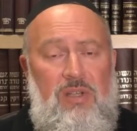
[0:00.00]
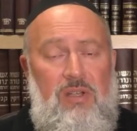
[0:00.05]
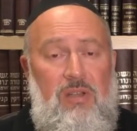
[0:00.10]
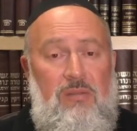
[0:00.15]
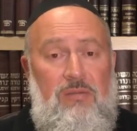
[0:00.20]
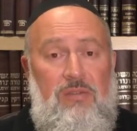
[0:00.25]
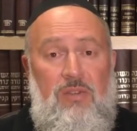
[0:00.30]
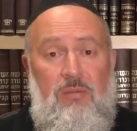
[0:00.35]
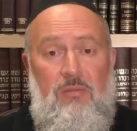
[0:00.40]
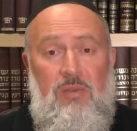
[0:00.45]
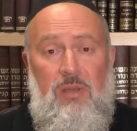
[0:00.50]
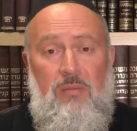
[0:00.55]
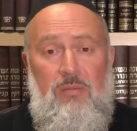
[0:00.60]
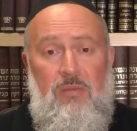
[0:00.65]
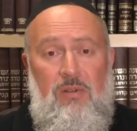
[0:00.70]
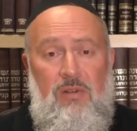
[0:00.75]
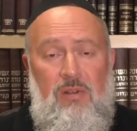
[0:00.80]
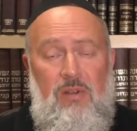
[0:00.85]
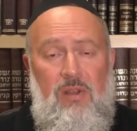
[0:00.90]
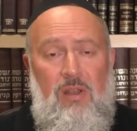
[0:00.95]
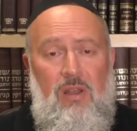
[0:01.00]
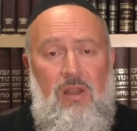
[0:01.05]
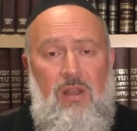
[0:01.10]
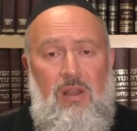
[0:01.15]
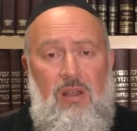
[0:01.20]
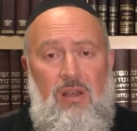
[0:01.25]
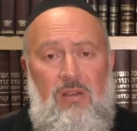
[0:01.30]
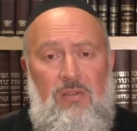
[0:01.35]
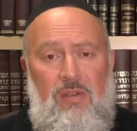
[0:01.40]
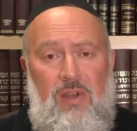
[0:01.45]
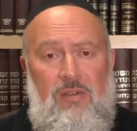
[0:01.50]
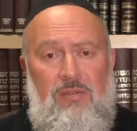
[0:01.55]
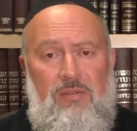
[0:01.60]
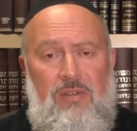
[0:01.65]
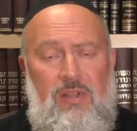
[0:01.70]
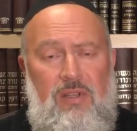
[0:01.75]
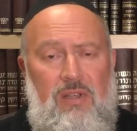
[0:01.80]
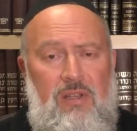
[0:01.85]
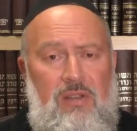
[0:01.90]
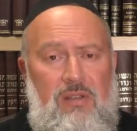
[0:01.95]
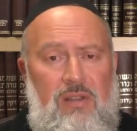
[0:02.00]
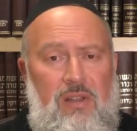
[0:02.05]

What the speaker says: done for the people of Africa.